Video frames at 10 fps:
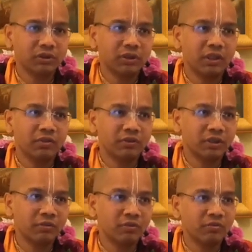and he was
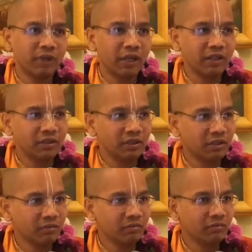able to manage
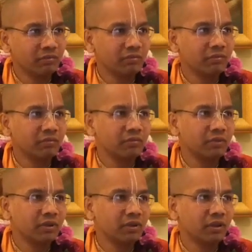them
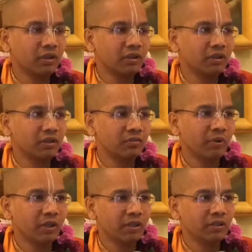
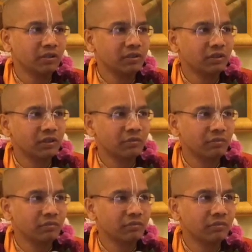despite some